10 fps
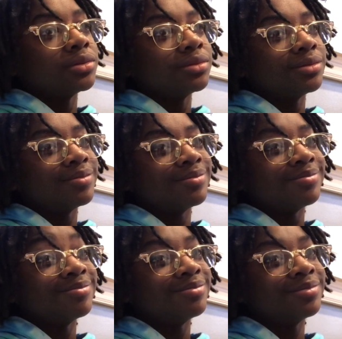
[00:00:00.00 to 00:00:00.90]
Hmm.
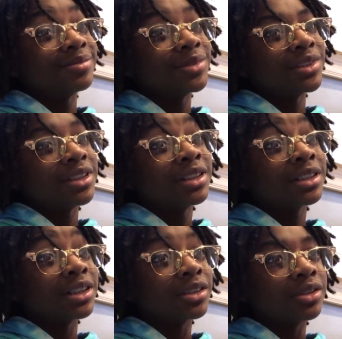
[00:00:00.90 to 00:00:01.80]

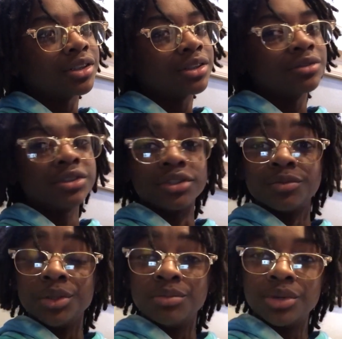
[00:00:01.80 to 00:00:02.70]
Cut all of it off.
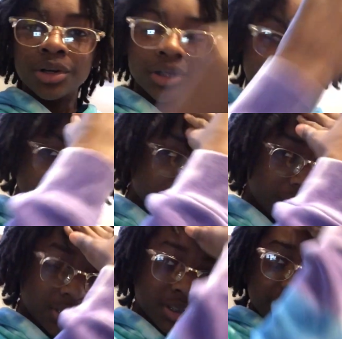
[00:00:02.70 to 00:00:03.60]
Be bought. You
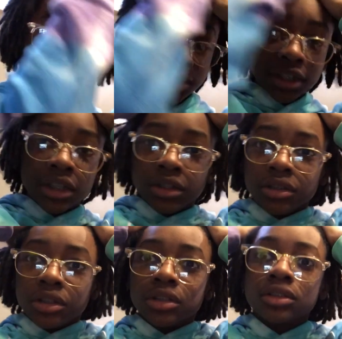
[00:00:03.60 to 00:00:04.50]
know, look like,
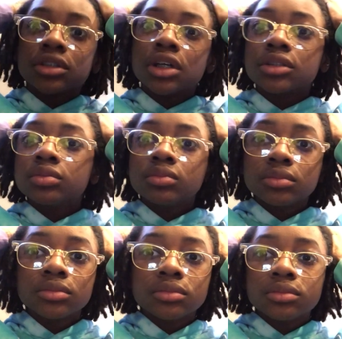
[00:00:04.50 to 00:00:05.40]
you know, look like.
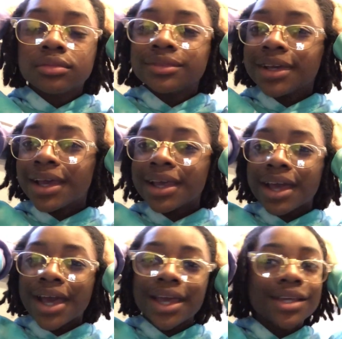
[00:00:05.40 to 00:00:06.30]
Hey
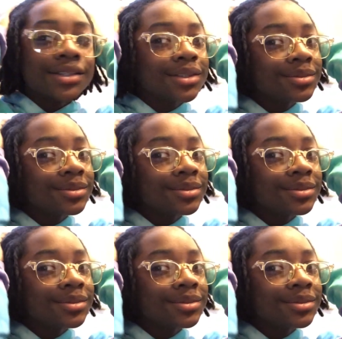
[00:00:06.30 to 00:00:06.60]
guys.